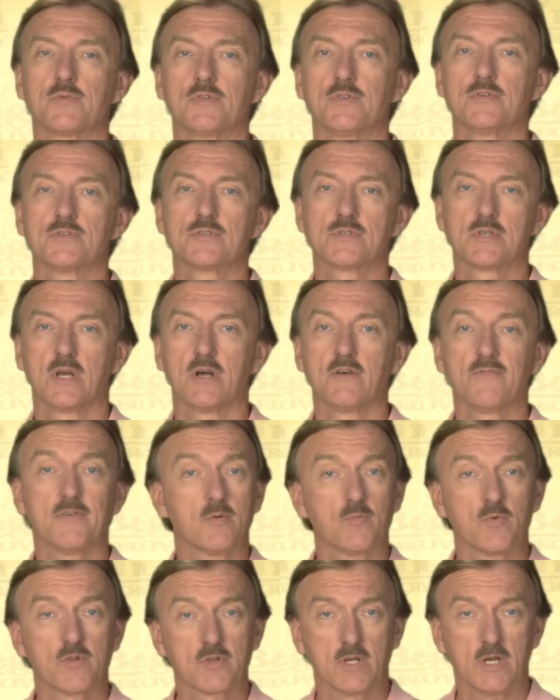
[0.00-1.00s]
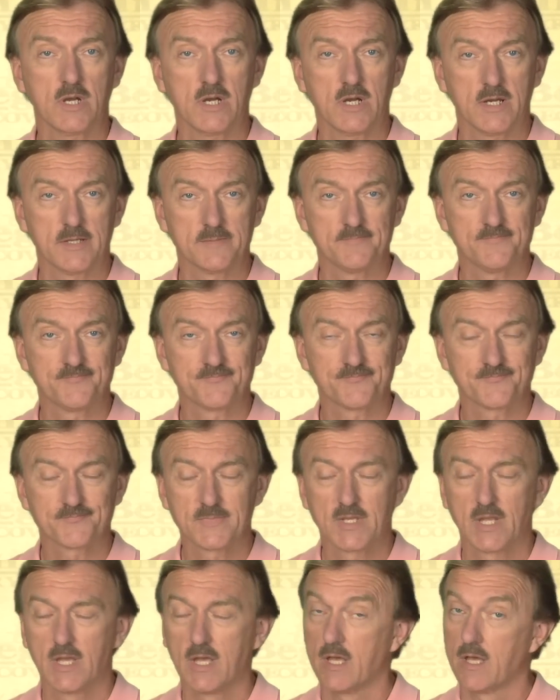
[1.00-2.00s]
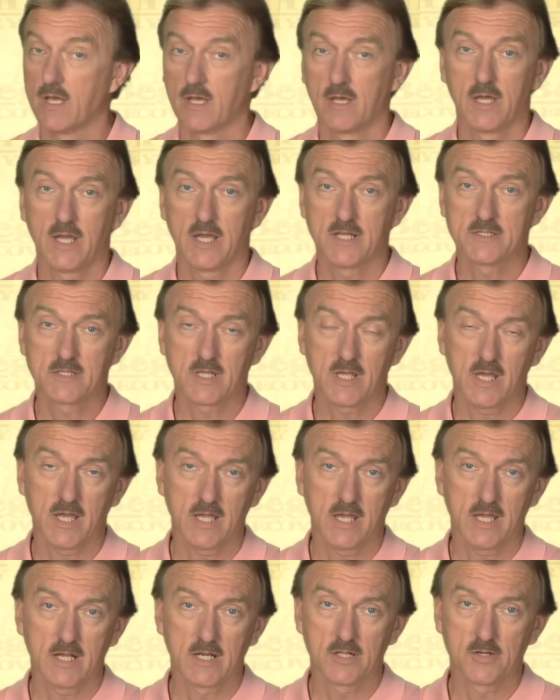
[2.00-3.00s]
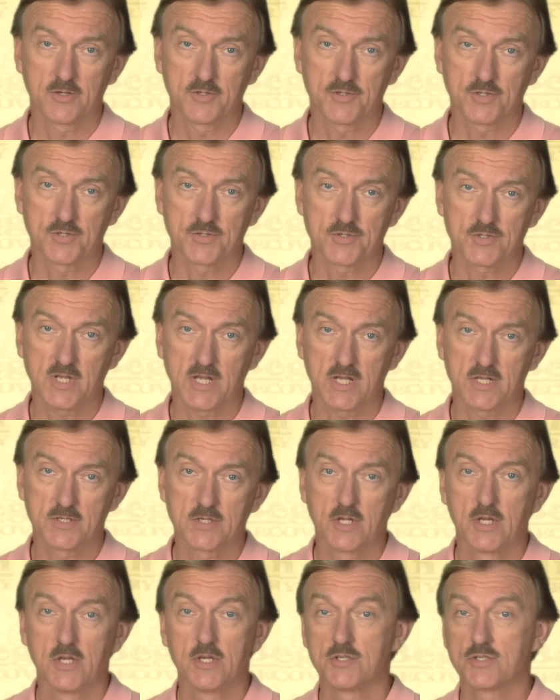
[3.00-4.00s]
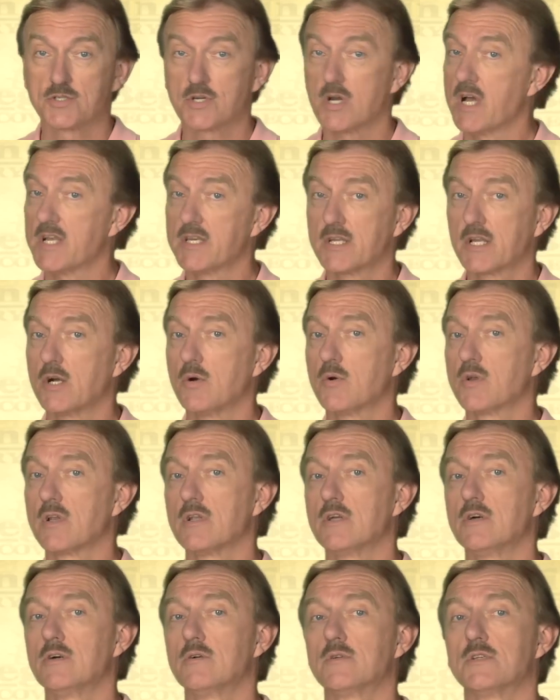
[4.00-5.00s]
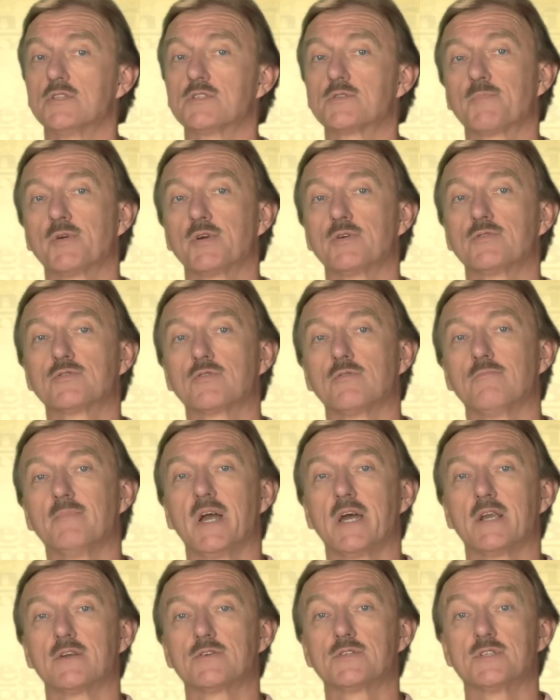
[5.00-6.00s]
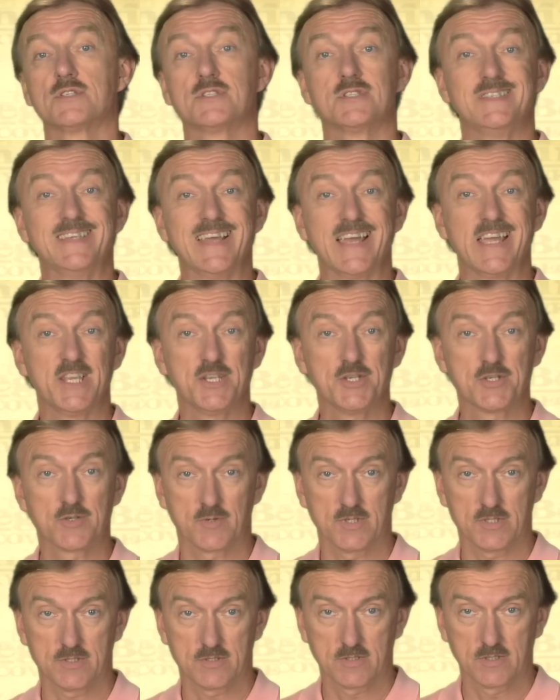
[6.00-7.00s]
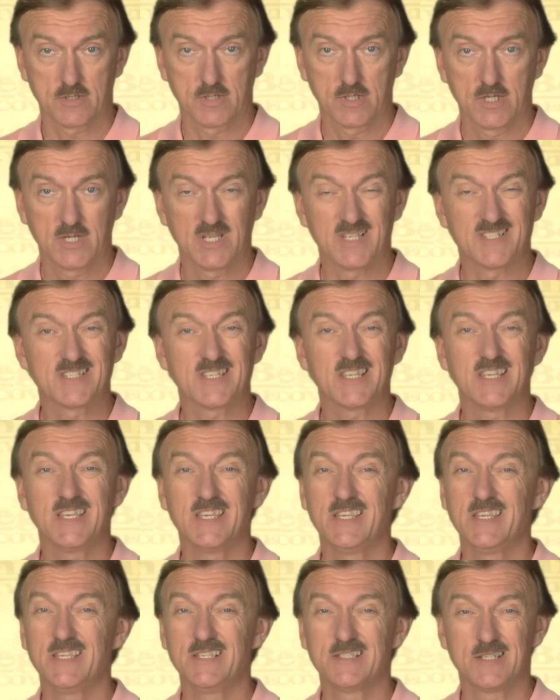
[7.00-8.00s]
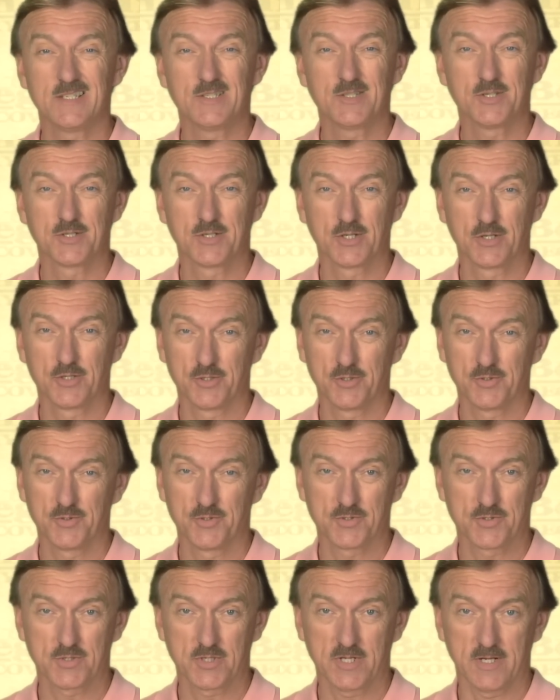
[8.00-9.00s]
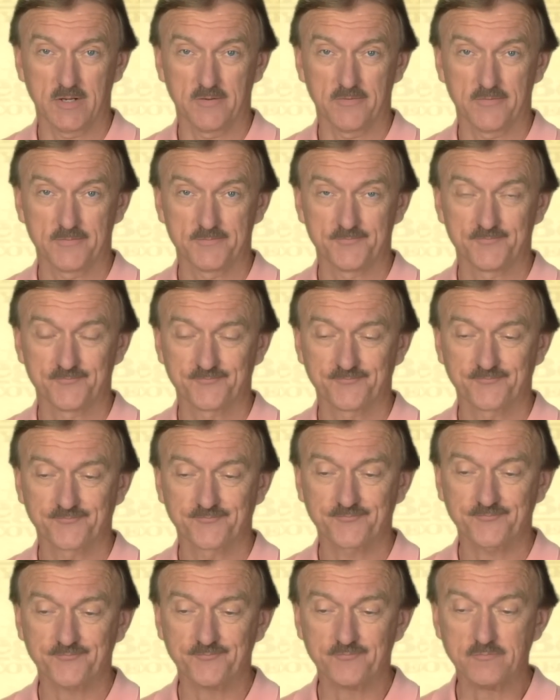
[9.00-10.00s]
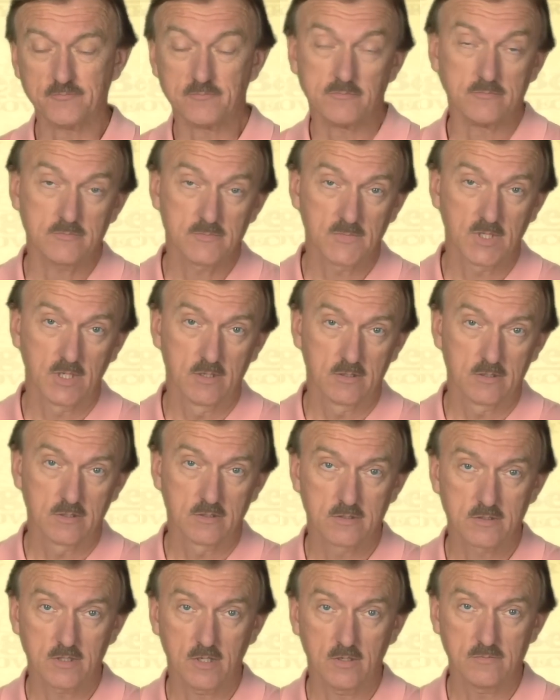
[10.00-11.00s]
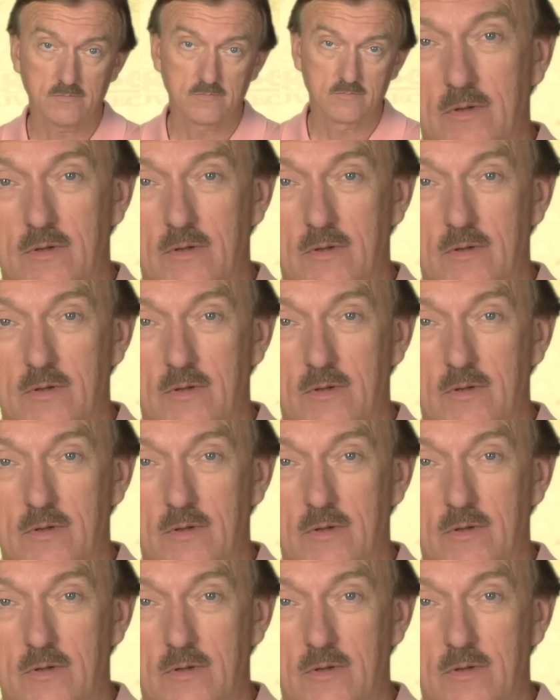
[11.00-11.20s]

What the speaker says: with yourself and with God. As the AA literature says, trying to go it alone in spiritual matters is dangerous. It's easy to delude yourself. So,